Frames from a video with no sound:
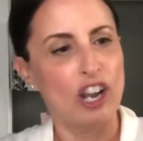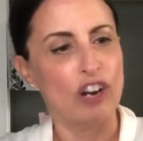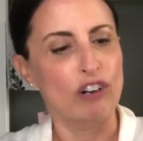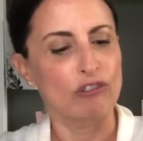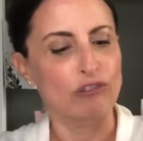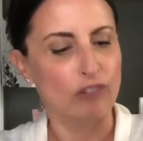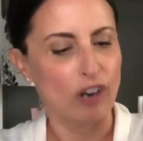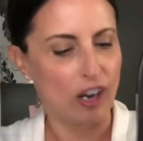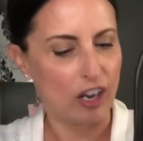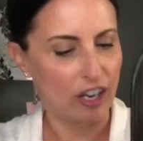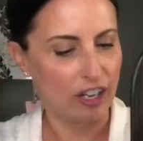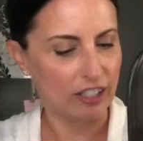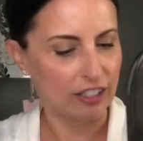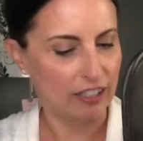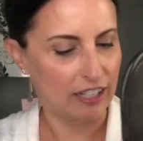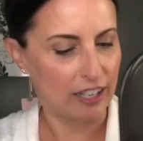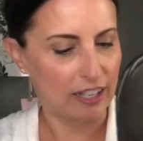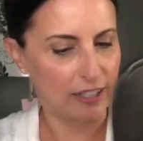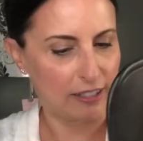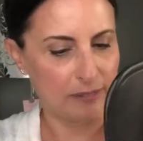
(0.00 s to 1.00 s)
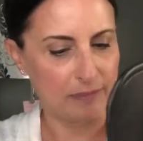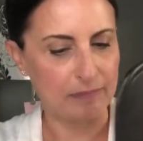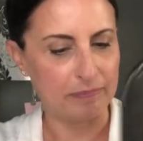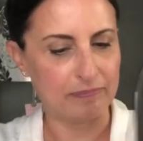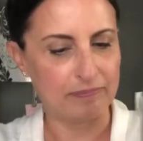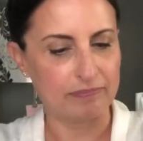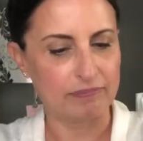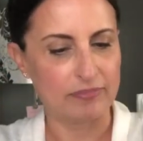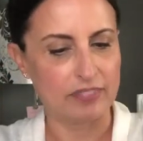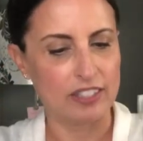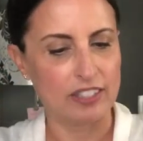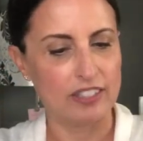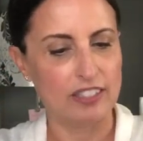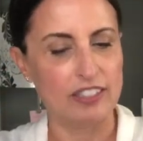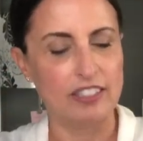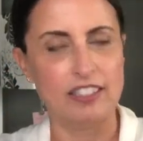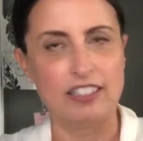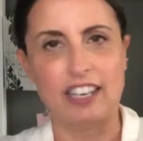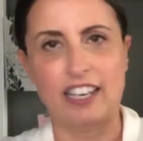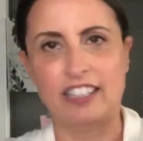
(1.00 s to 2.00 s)
raw um,
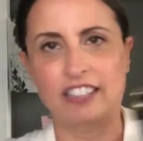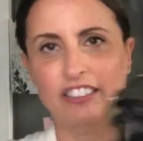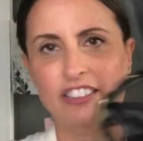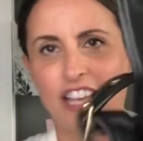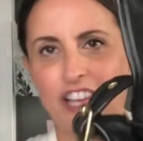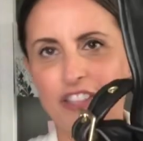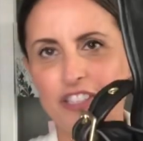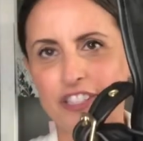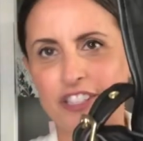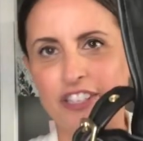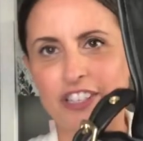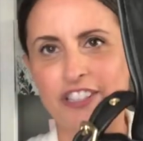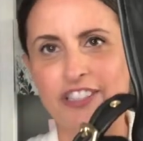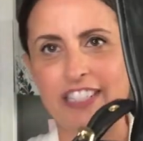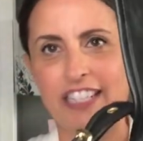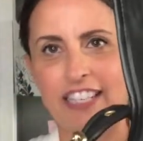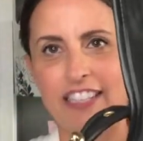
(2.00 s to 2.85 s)
kind of leather on the